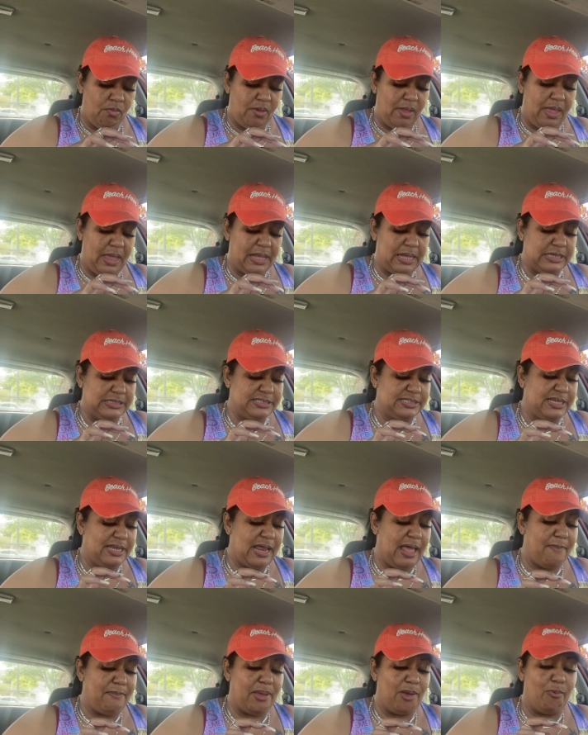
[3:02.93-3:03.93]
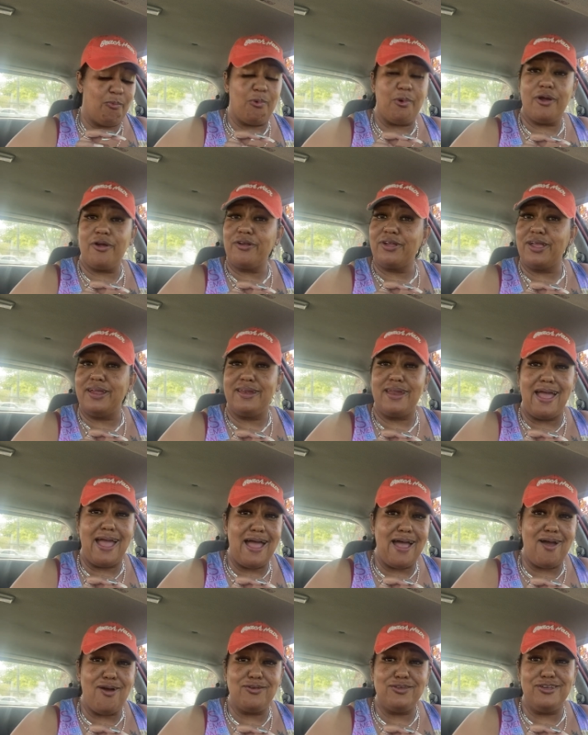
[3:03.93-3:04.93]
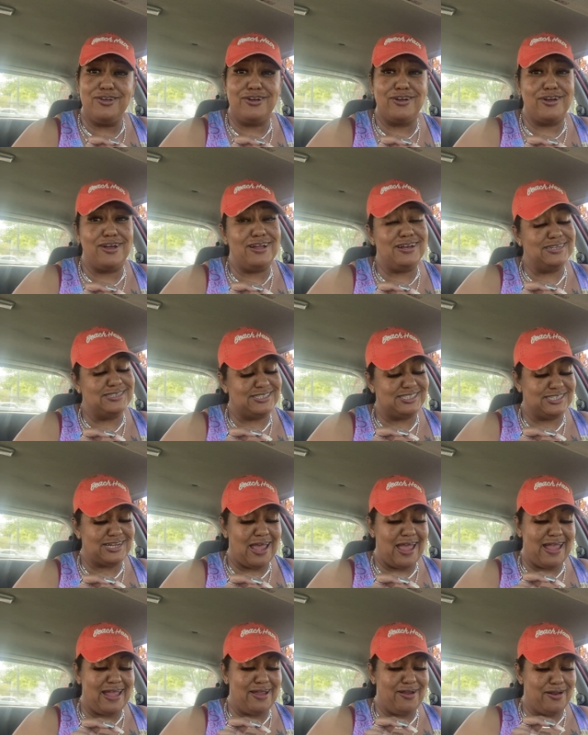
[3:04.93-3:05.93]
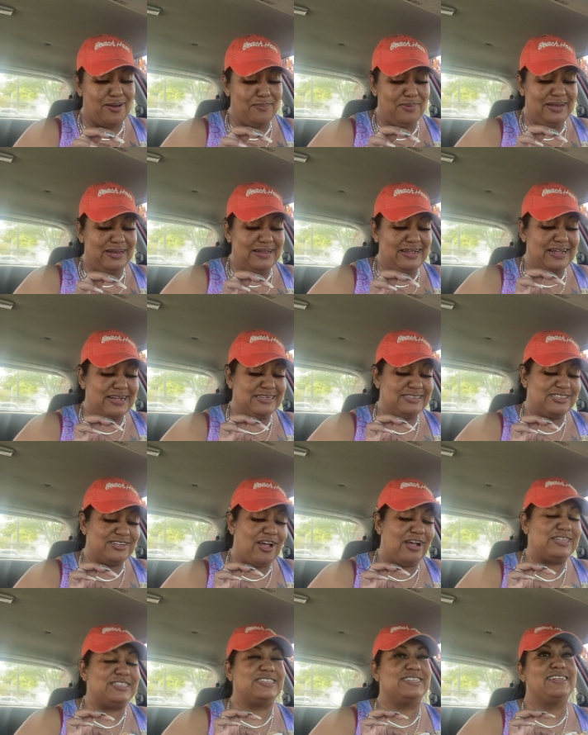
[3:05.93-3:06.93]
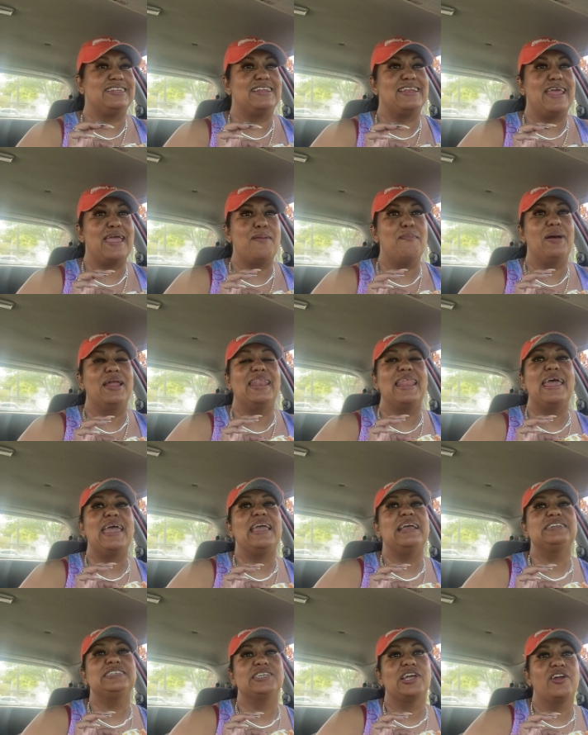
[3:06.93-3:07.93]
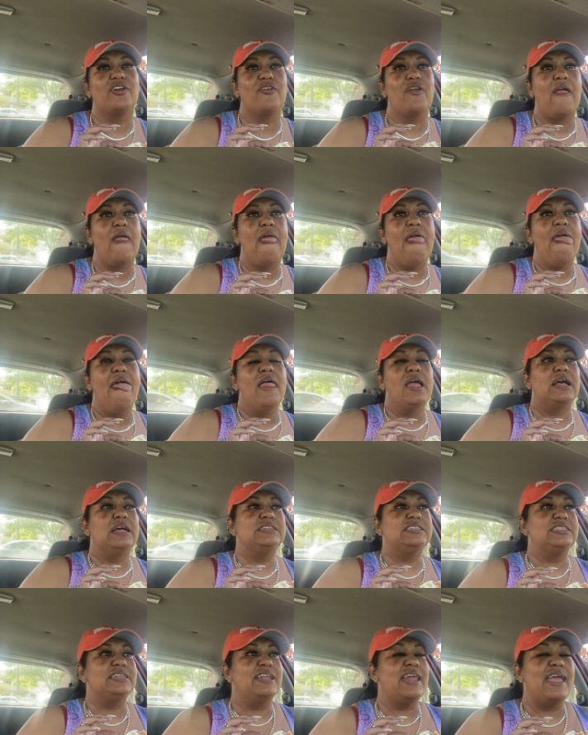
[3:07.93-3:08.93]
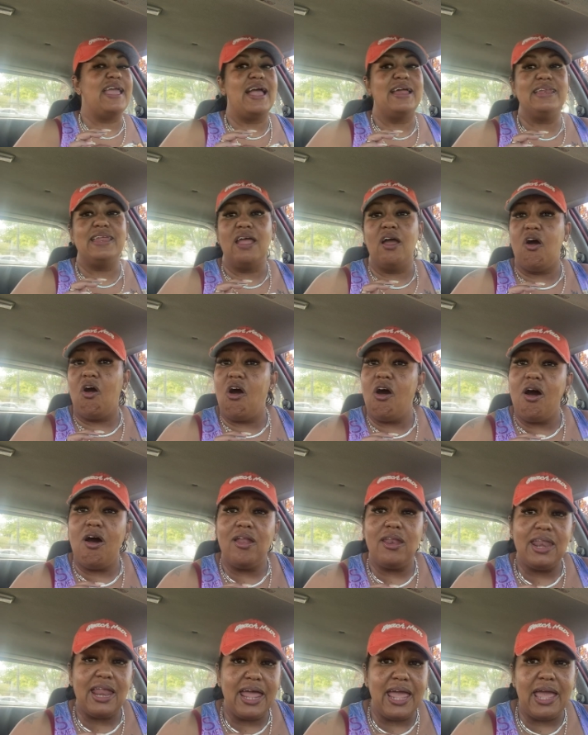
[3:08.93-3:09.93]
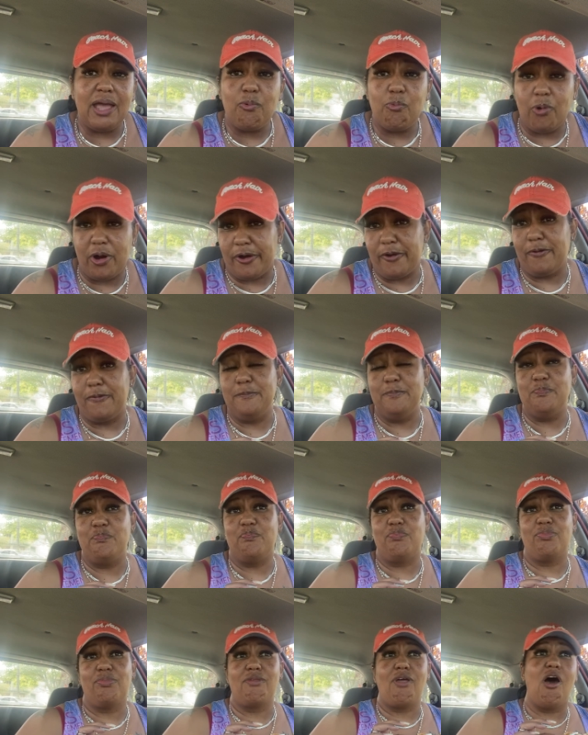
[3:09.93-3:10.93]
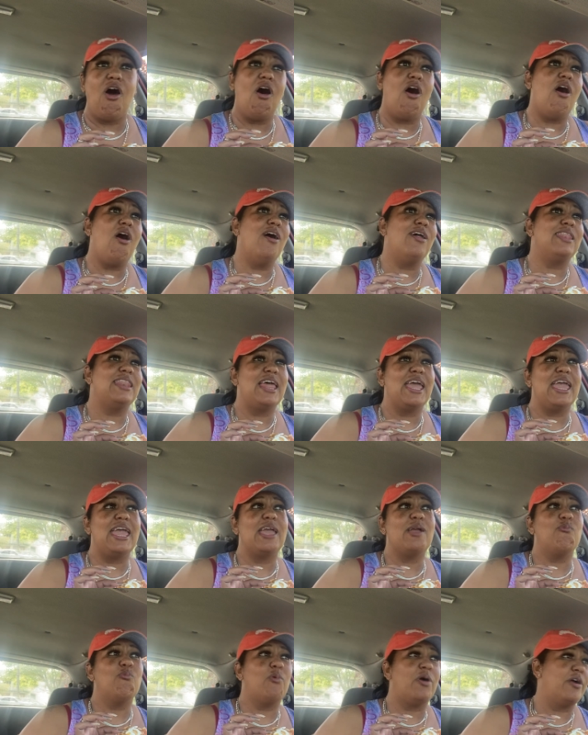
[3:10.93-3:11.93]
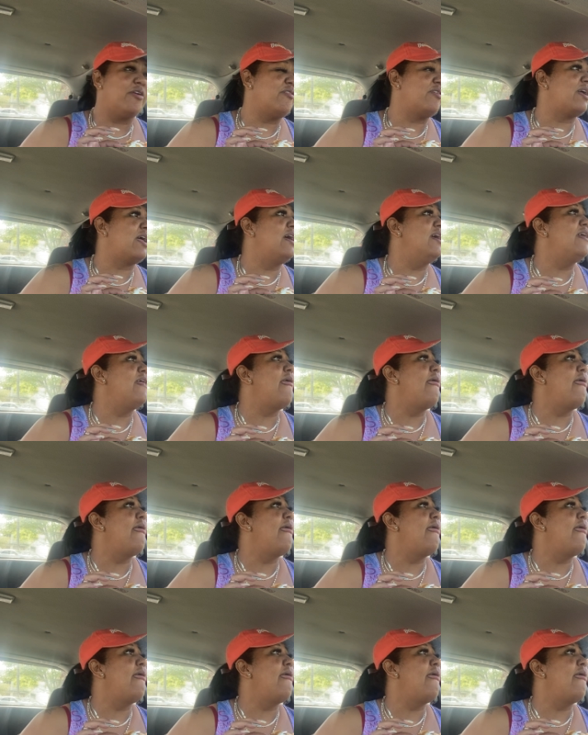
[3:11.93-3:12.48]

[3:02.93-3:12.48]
Like I said, I've been working out. Your girl is tired. I'm a little exhausted today. My legs hurt. Because today I did all leg work. All leg work.